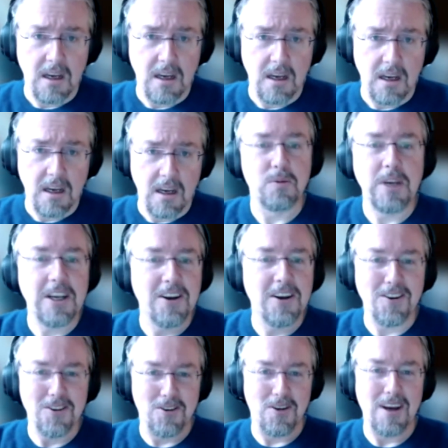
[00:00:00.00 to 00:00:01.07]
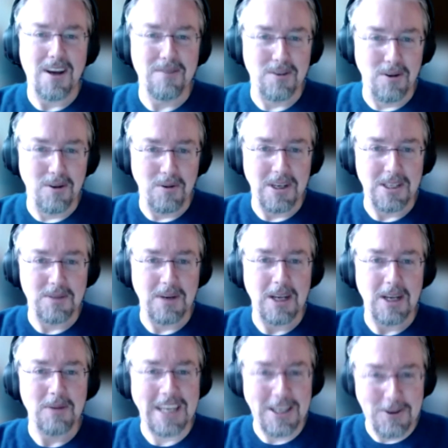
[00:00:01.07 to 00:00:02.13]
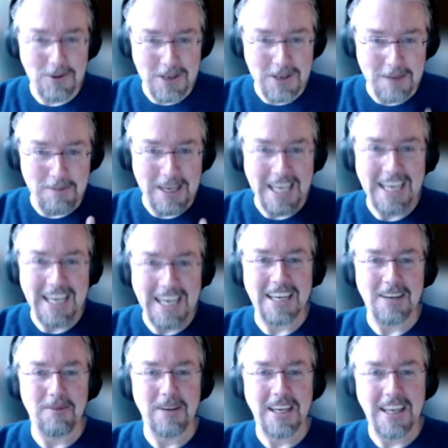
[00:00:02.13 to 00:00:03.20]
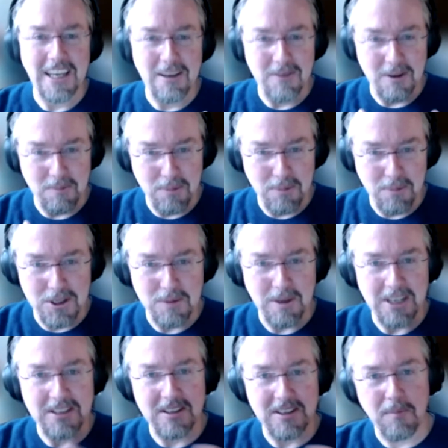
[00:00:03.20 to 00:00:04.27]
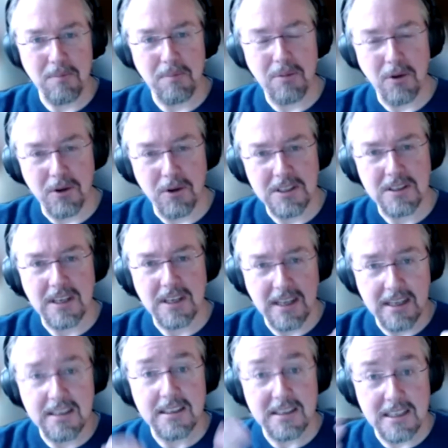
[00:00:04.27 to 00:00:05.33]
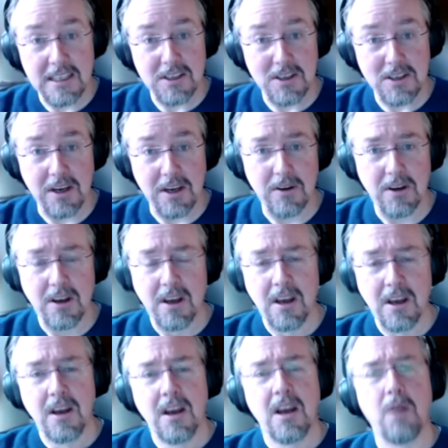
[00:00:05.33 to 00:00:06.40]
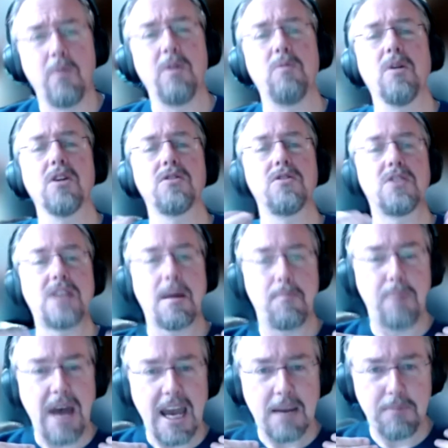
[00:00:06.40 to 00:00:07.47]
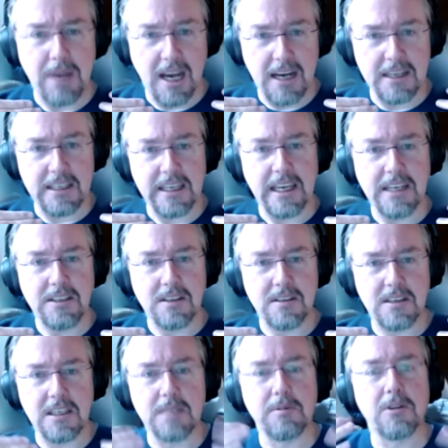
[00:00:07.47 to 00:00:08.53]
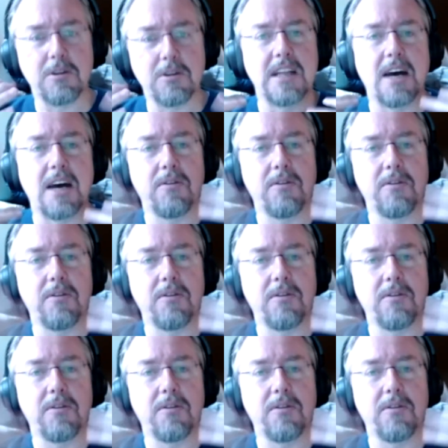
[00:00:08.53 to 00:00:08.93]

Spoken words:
Because we can't drive it always, right? We can do it in the beginning, we can give it a push, but at some point, and that is this year, we want to step back behind the agencies because now